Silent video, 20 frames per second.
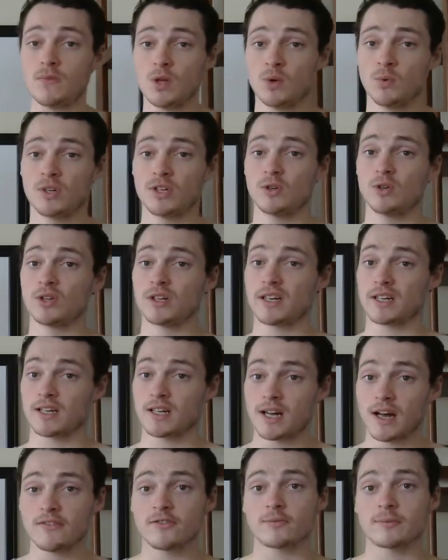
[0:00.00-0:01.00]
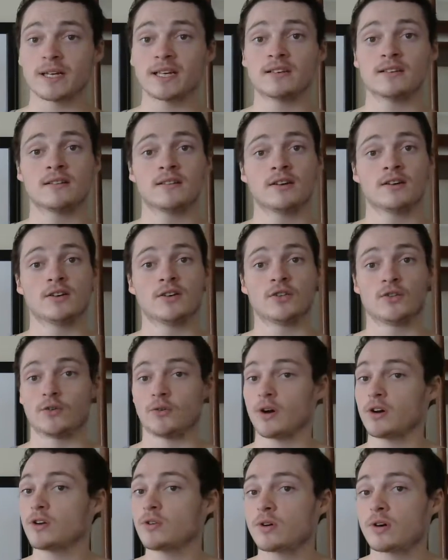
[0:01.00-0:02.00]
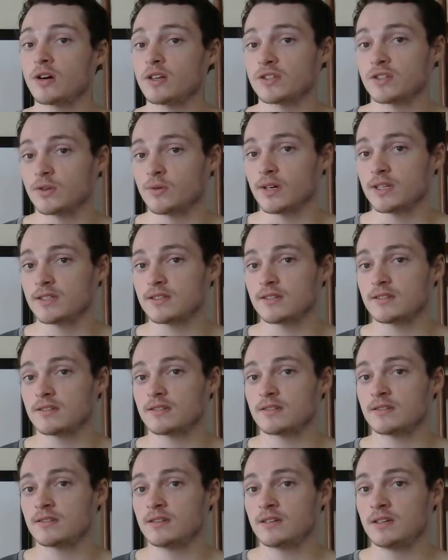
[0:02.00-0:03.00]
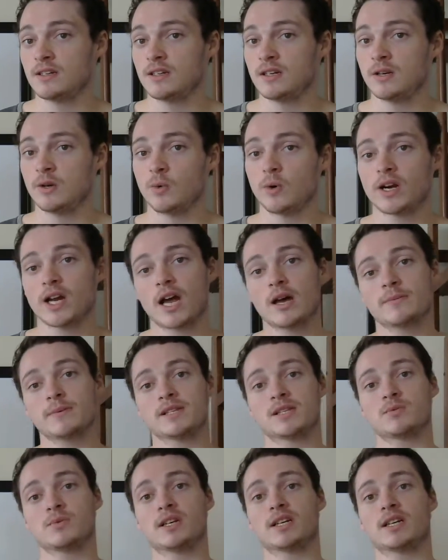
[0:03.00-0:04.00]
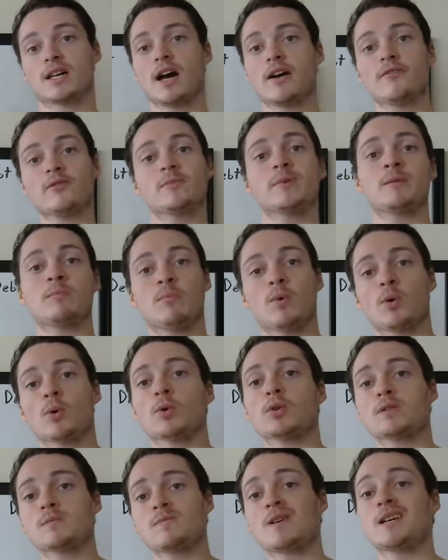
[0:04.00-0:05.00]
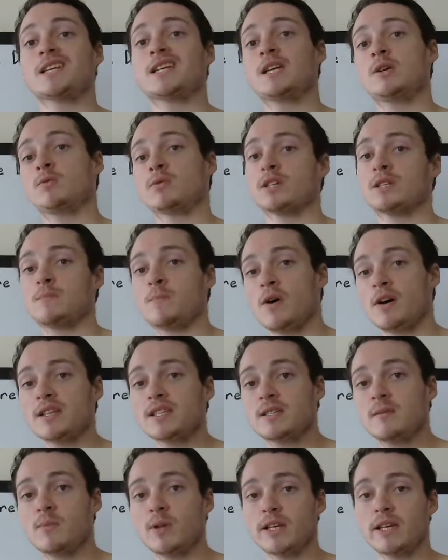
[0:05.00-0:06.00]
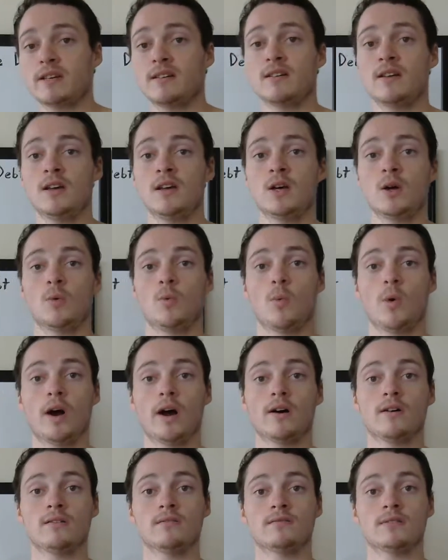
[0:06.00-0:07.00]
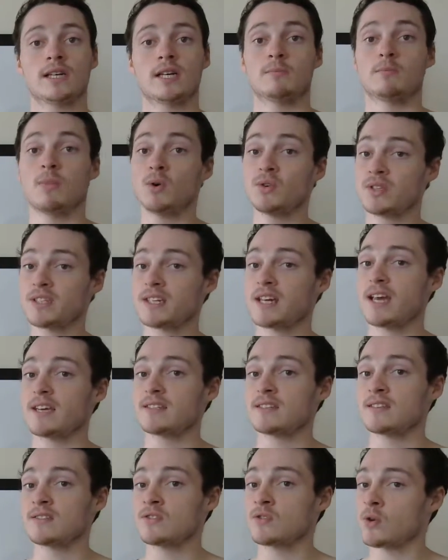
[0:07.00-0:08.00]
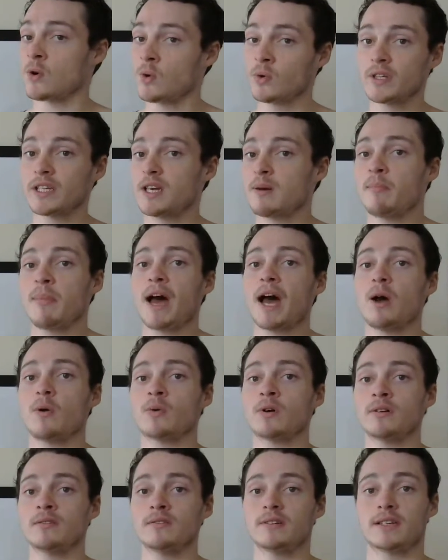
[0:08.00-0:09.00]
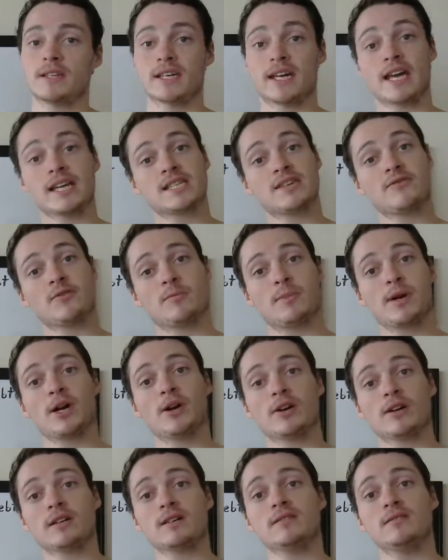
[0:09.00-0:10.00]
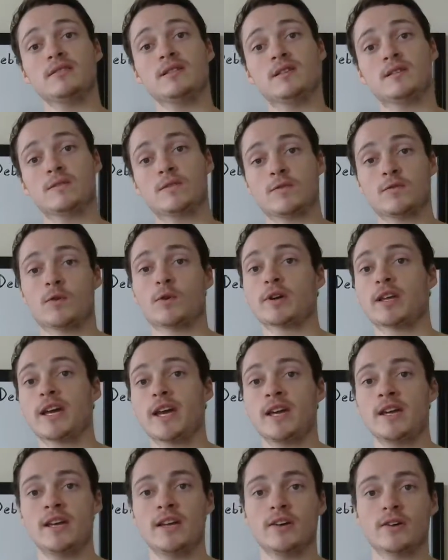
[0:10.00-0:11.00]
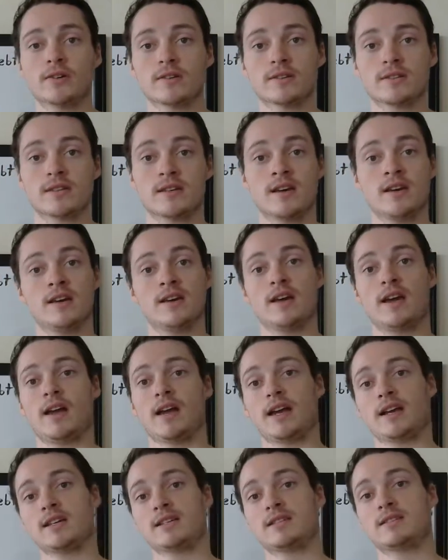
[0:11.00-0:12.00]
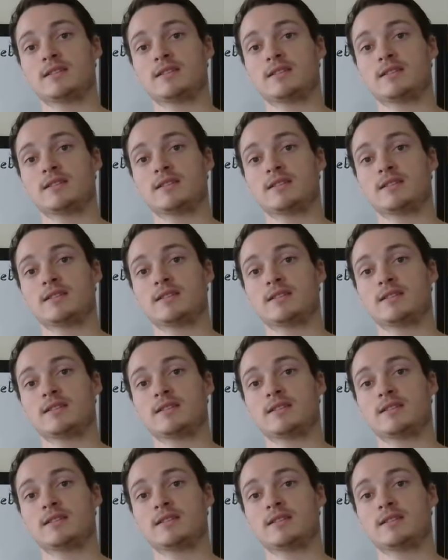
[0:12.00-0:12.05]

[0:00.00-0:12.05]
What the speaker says: When you look at a government, there are no consequences. What happens when a government borrows money irresponsibly? Well, in most cases, they're only in power, in the case of America, for 4 to 8 years. And